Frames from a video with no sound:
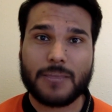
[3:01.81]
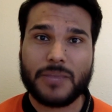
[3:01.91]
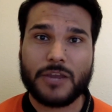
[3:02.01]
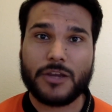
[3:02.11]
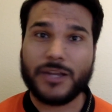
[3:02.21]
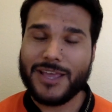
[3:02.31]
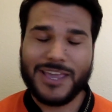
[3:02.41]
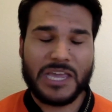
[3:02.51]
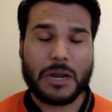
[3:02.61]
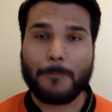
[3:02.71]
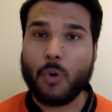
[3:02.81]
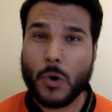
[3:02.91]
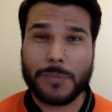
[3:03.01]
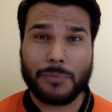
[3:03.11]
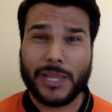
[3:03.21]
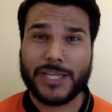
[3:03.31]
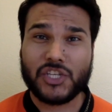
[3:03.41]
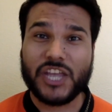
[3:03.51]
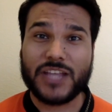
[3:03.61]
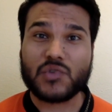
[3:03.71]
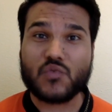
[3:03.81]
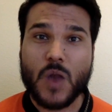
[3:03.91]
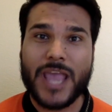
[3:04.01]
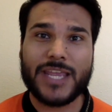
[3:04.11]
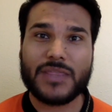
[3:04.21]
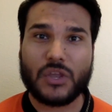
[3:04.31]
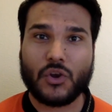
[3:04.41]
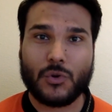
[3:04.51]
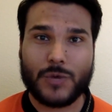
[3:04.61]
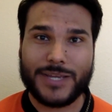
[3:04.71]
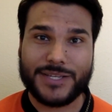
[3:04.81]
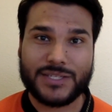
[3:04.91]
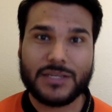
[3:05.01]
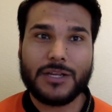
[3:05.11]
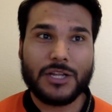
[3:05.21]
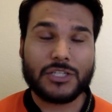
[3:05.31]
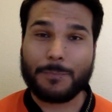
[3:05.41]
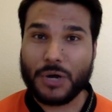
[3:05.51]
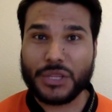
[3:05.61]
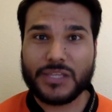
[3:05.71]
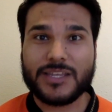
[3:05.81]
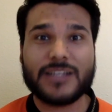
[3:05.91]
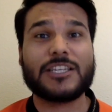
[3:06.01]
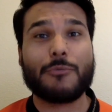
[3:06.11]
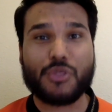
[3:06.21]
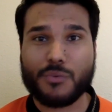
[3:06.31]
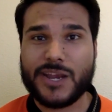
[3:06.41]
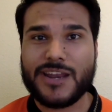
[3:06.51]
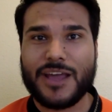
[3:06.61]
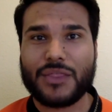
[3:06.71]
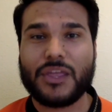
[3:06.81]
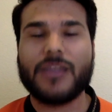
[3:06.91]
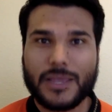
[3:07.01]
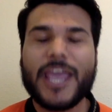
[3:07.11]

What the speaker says: period, he had a point-blank chance right in the crease to put the Ducks up 3-0,